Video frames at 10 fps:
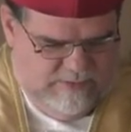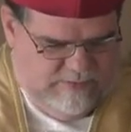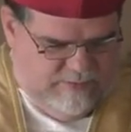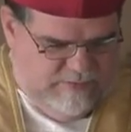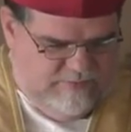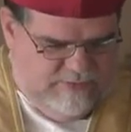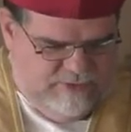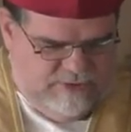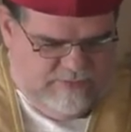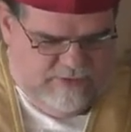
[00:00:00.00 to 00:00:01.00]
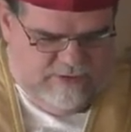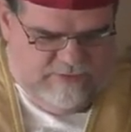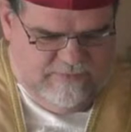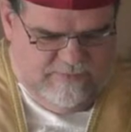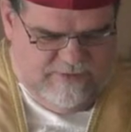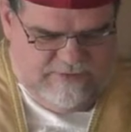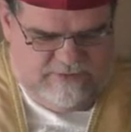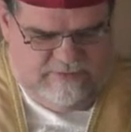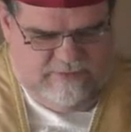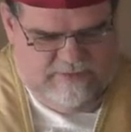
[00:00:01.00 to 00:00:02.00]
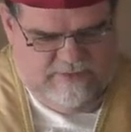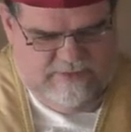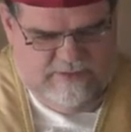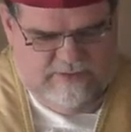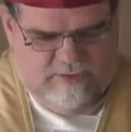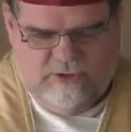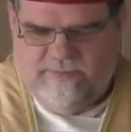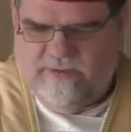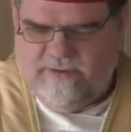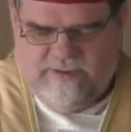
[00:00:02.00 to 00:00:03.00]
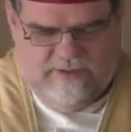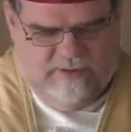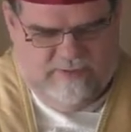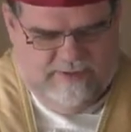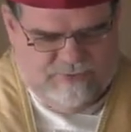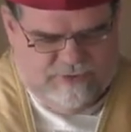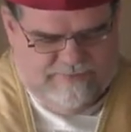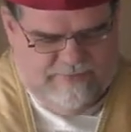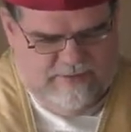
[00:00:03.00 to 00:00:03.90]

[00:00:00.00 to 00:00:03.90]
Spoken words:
of the Virgin and Martyr. The epistle, I'm going to be here again in New Hampshire,